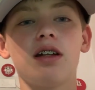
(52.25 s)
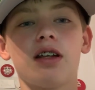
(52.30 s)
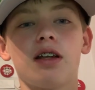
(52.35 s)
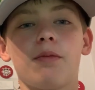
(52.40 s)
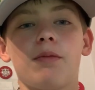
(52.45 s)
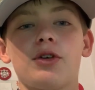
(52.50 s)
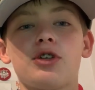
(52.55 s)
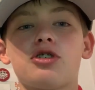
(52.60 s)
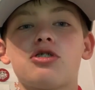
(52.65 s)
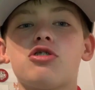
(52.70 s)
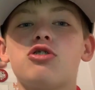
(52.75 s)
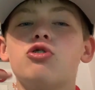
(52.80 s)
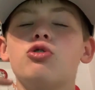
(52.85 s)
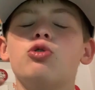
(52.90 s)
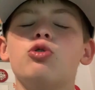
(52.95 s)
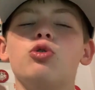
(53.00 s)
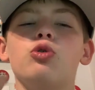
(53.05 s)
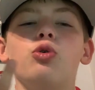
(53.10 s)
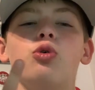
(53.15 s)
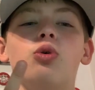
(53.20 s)
Number
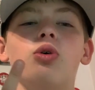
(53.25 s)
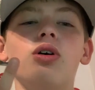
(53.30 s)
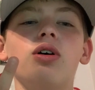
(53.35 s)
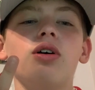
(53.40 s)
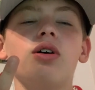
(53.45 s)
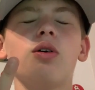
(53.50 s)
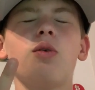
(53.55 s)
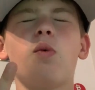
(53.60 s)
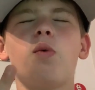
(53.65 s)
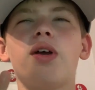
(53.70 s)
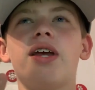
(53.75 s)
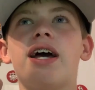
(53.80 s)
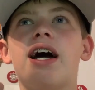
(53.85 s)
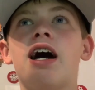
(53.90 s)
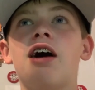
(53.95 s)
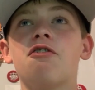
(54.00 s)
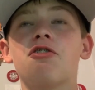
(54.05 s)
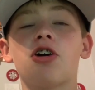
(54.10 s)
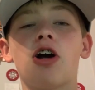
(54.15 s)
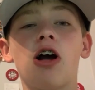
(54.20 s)
two, we
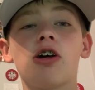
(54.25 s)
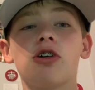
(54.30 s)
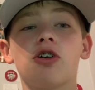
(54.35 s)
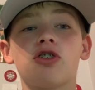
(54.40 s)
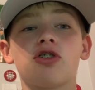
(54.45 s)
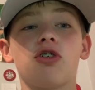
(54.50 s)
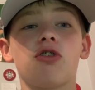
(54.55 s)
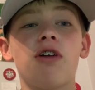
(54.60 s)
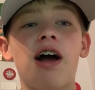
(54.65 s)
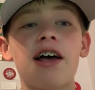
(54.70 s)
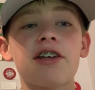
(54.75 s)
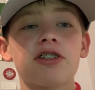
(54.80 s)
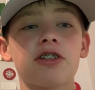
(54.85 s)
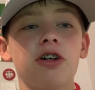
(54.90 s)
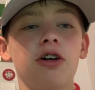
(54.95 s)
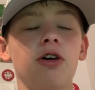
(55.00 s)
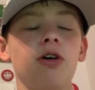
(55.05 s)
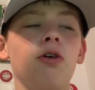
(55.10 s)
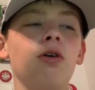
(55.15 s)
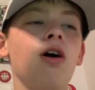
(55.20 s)
have Carlos
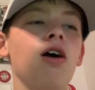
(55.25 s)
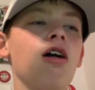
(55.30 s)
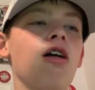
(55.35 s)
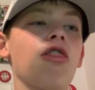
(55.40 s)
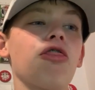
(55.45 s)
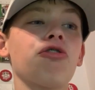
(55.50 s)
Carrasco.